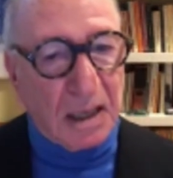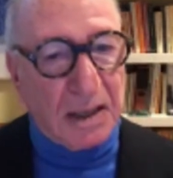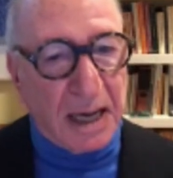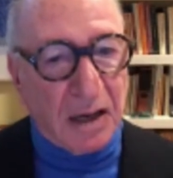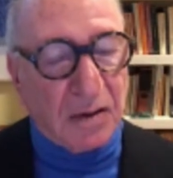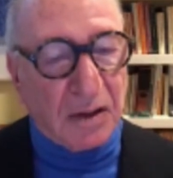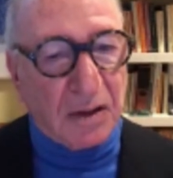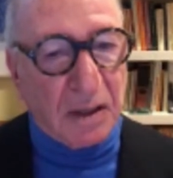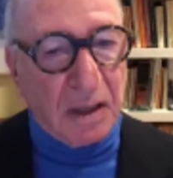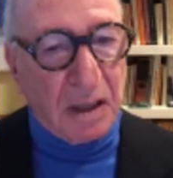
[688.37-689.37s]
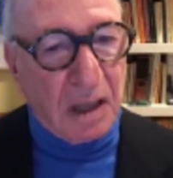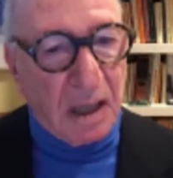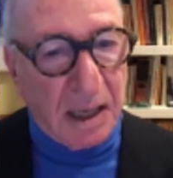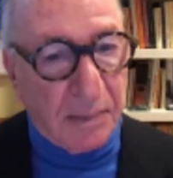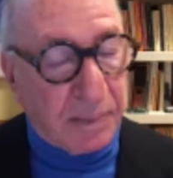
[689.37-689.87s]
Now
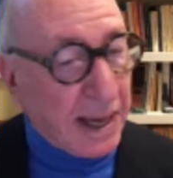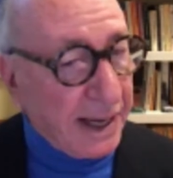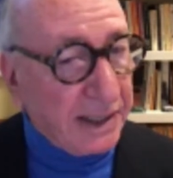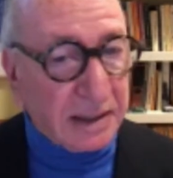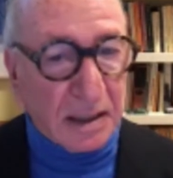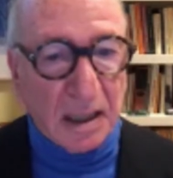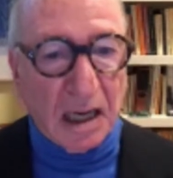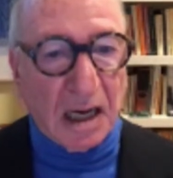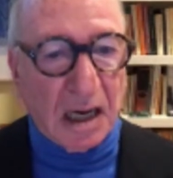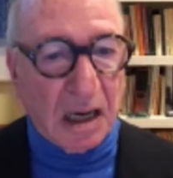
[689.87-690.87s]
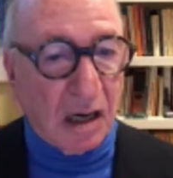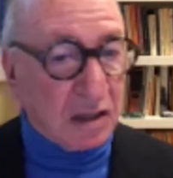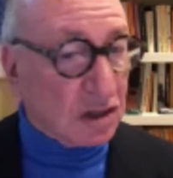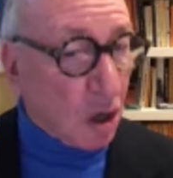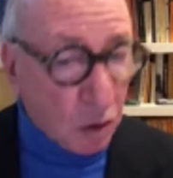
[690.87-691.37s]
it paid
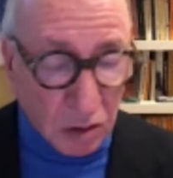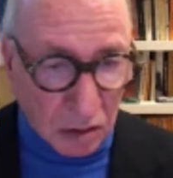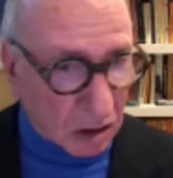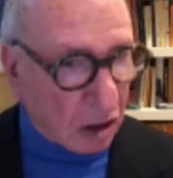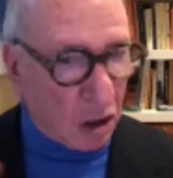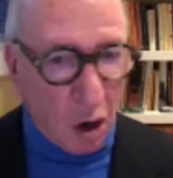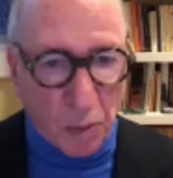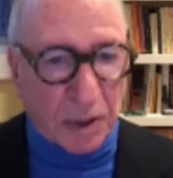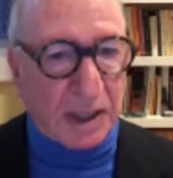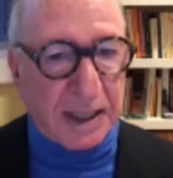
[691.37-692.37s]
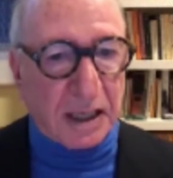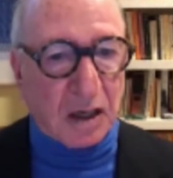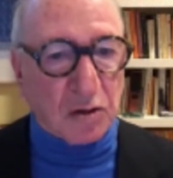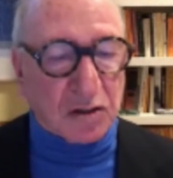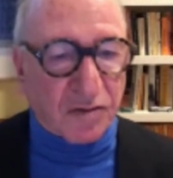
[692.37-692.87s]
total globally
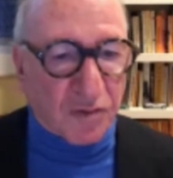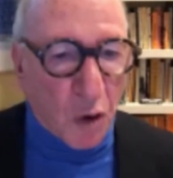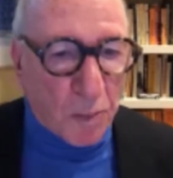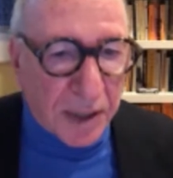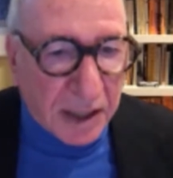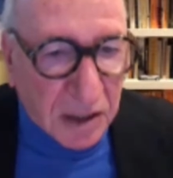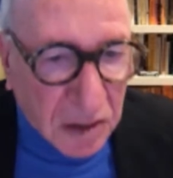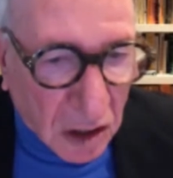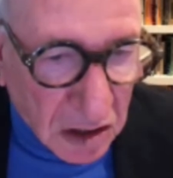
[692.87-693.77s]
close to $4 billion